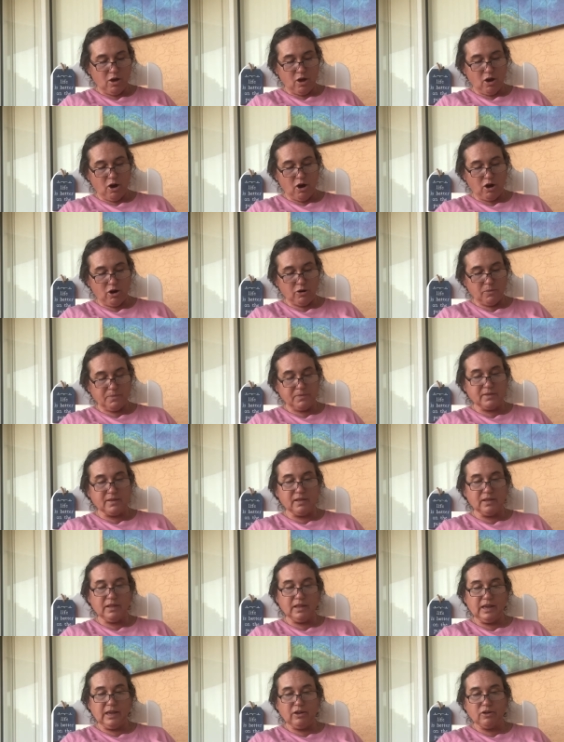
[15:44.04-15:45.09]
harps,
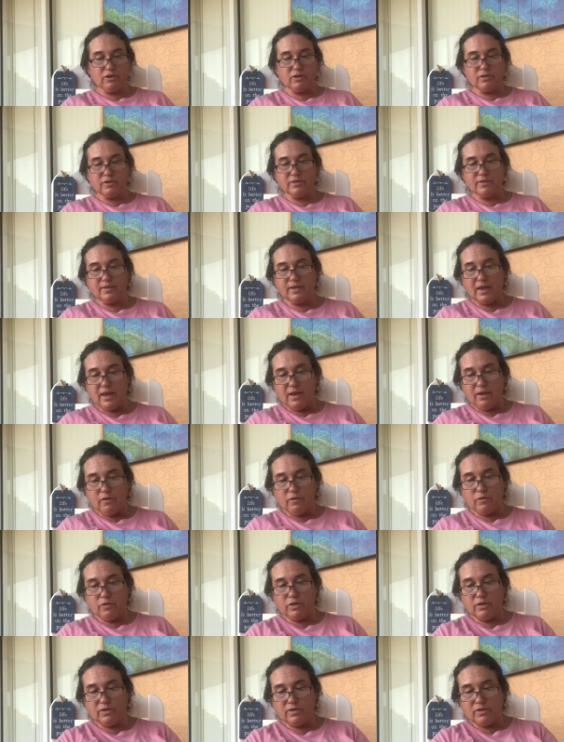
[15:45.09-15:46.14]
lyres,
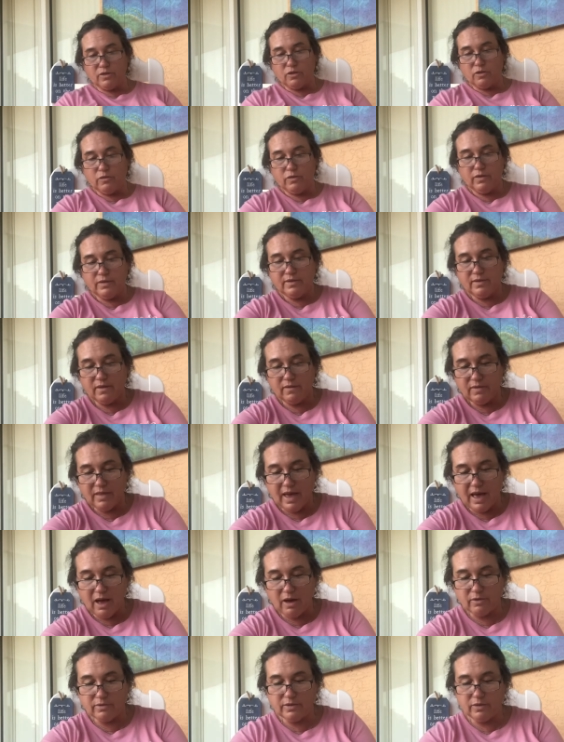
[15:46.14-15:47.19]
for the service of the
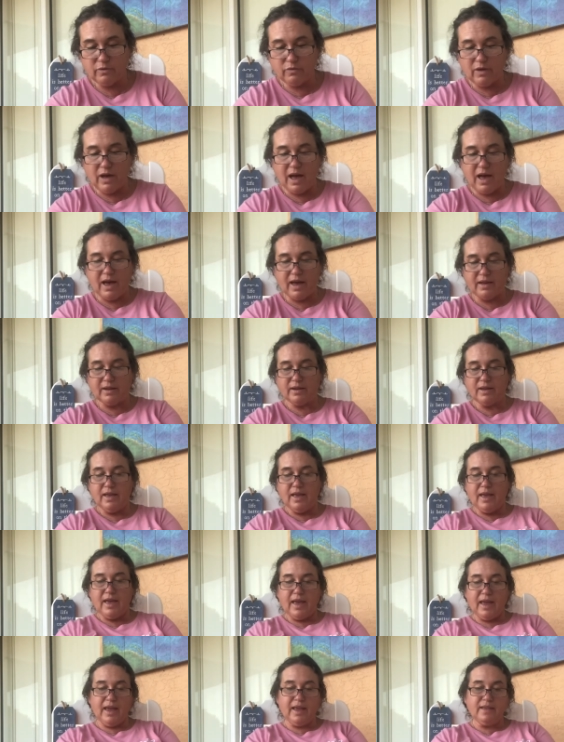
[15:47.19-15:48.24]
house of God.
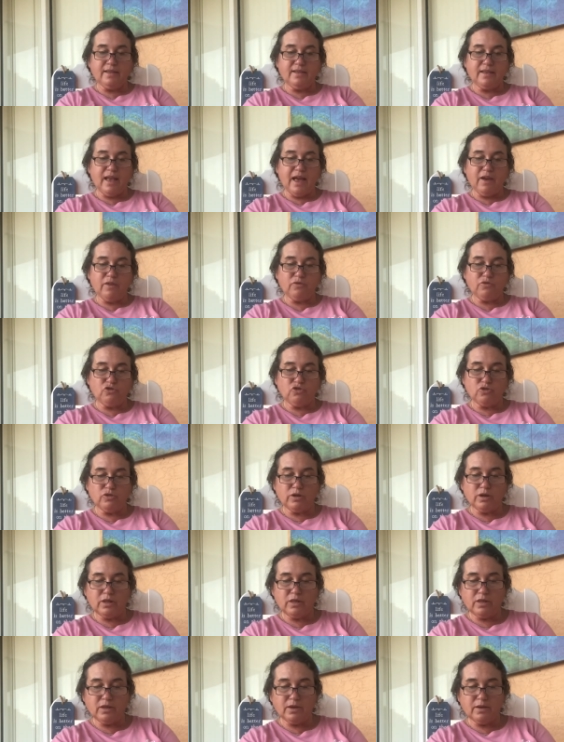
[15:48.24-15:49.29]
Asaph,
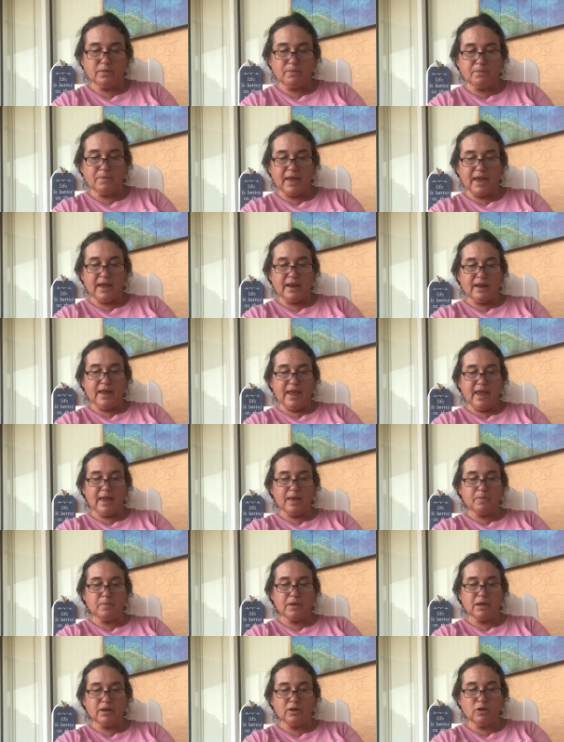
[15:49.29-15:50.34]
Judatham, and
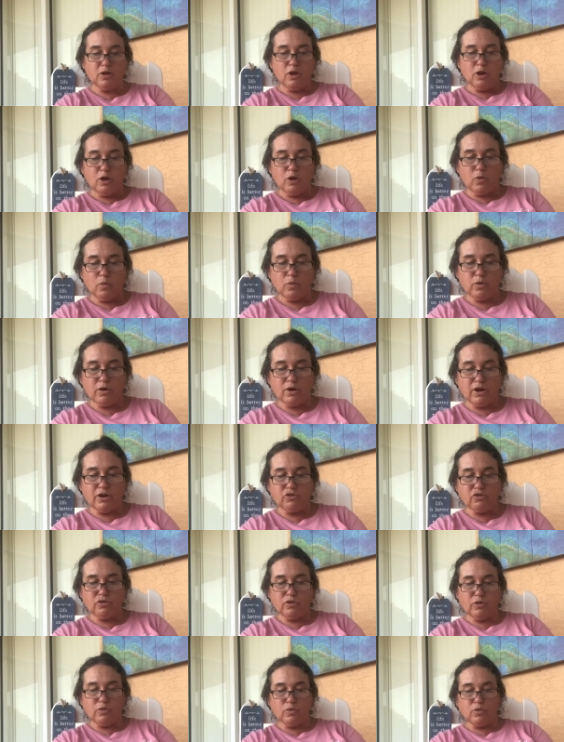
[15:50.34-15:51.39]
Haman were
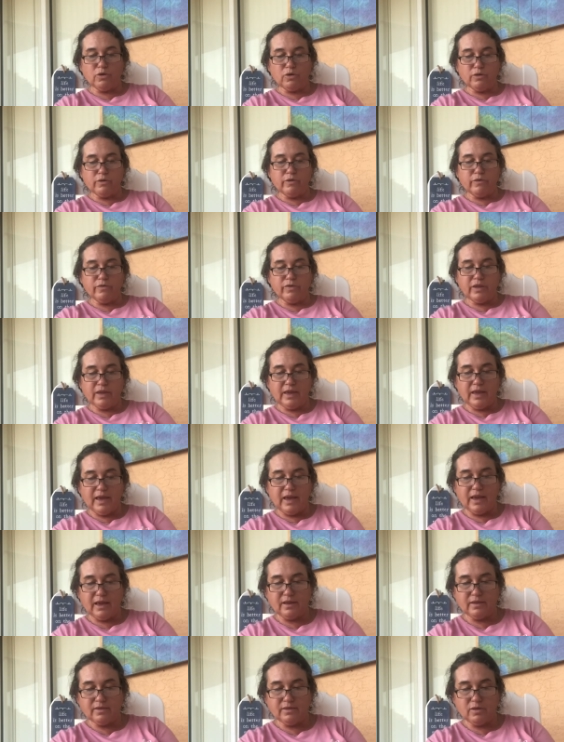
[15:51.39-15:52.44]
under the order of the
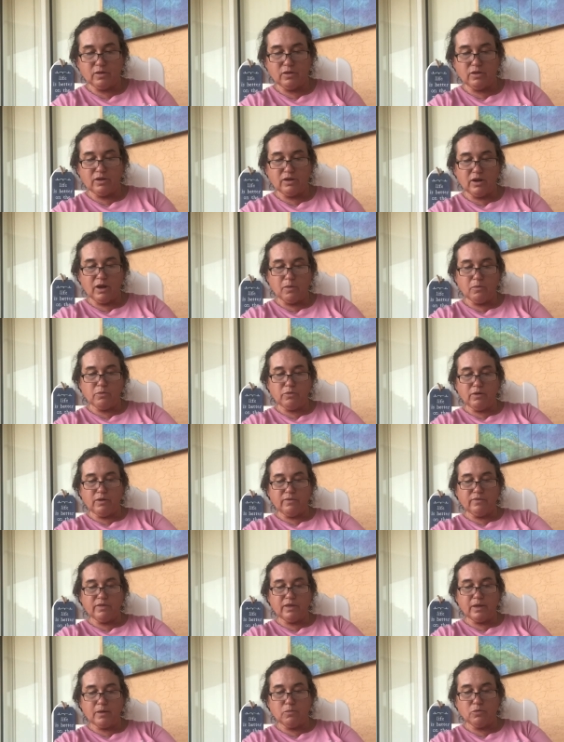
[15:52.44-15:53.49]
king. So the number
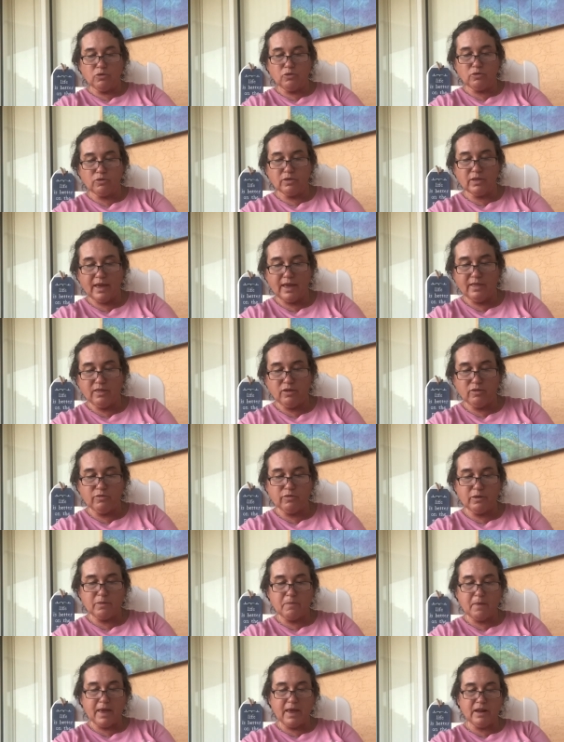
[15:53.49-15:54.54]
of them who led the
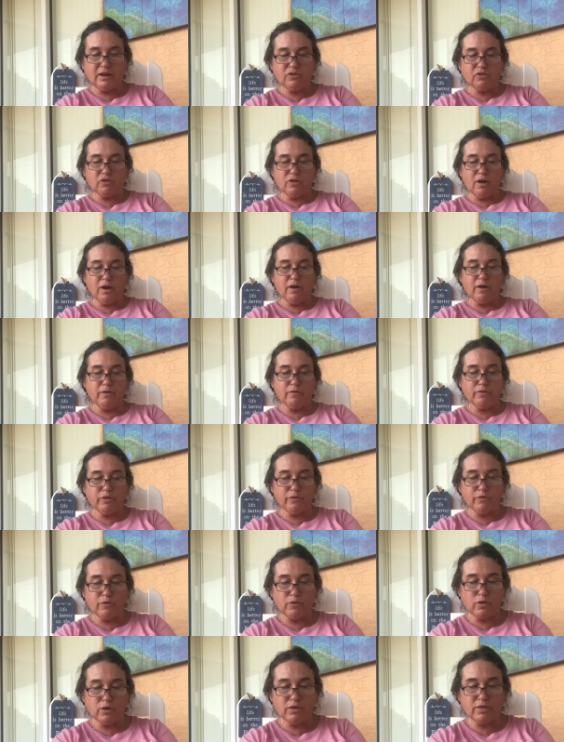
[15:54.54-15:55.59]
remainder of the
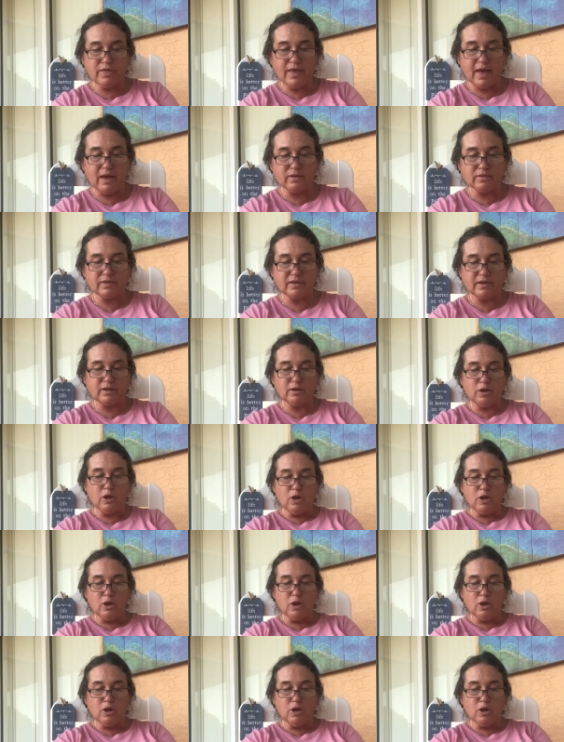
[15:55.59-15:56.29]
4,000